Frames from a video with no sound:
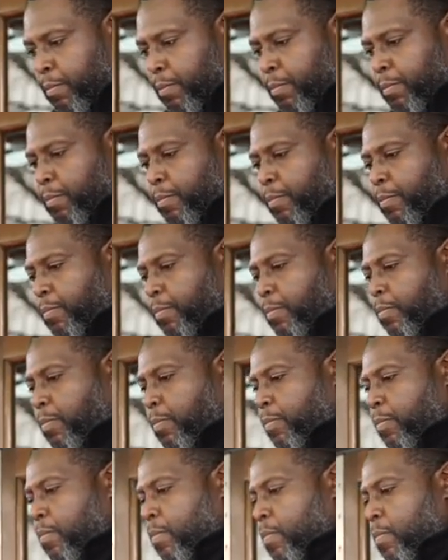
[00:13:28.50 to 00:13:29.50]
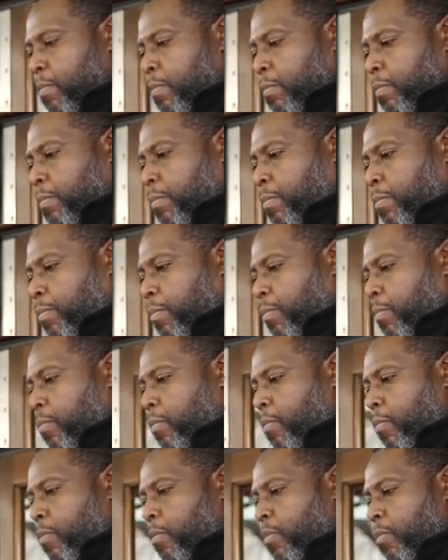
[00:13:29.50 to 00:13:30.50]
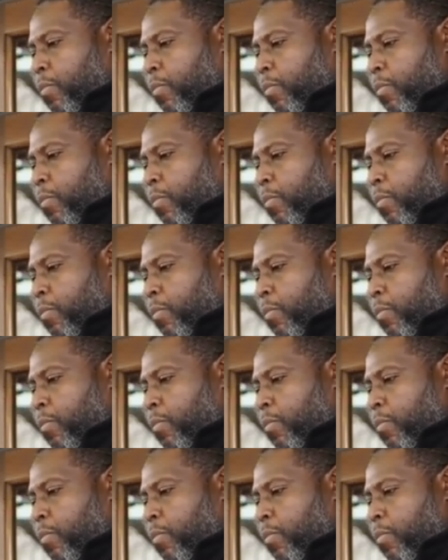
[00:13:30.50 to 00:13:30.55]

No words are spoken by the person on screen.